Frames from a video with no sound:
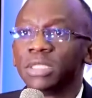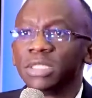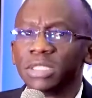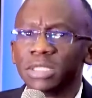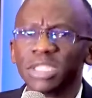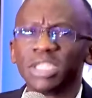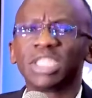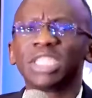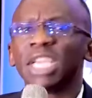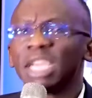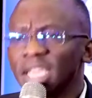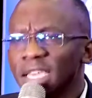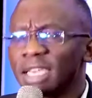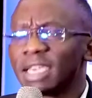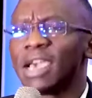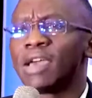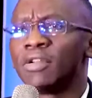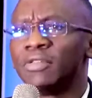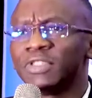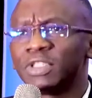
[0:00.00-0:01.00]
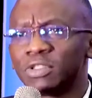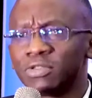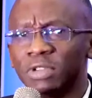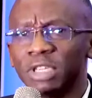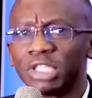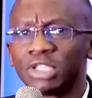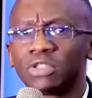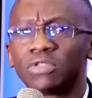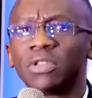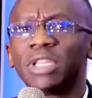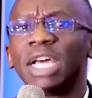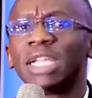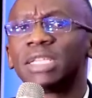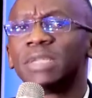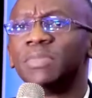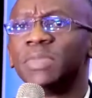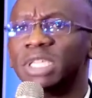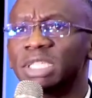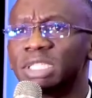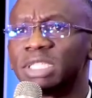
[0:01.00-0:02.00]
He's taking care of stress. So that
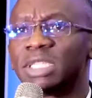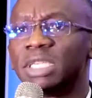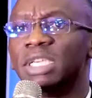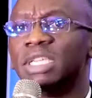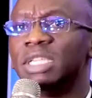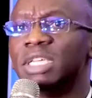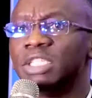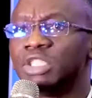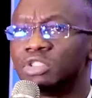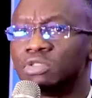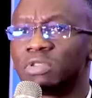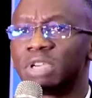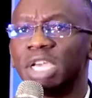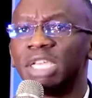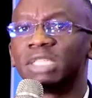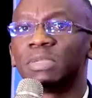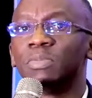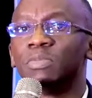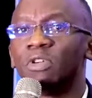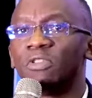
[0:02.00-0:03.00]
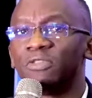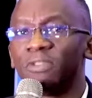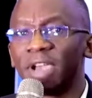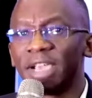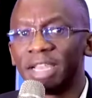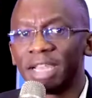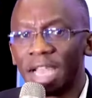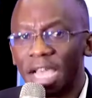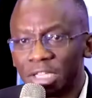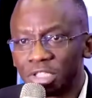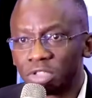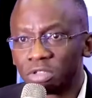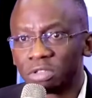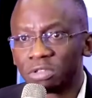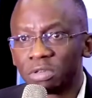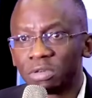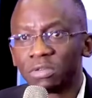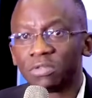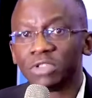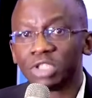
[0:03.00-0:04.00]
means he needs to get more financial
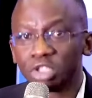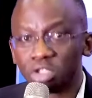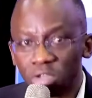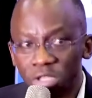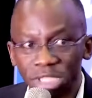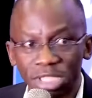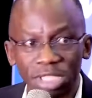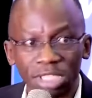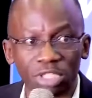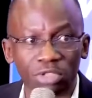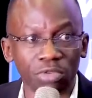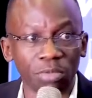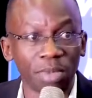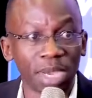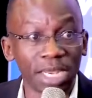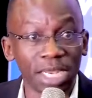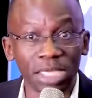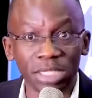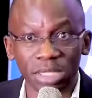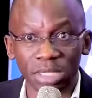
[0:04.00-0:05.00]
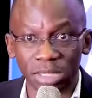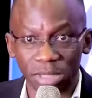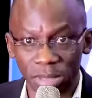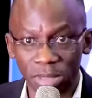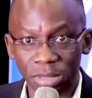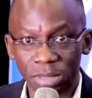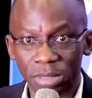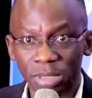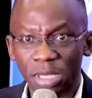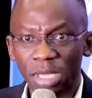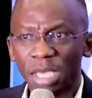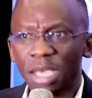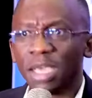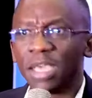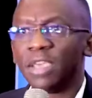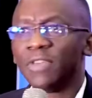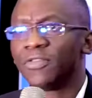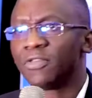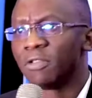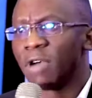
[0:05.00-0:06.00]
resources to manage.
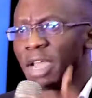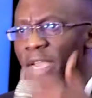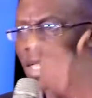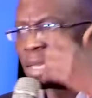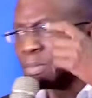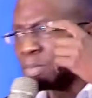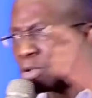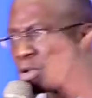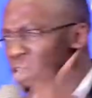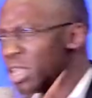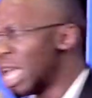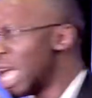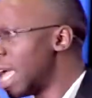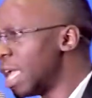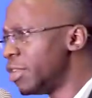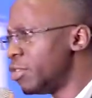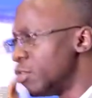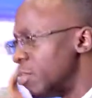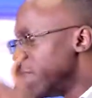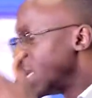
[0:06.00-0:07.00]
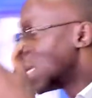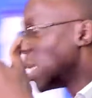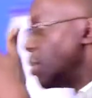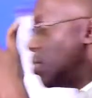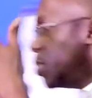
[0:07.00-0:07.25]
If you're an employer and you make a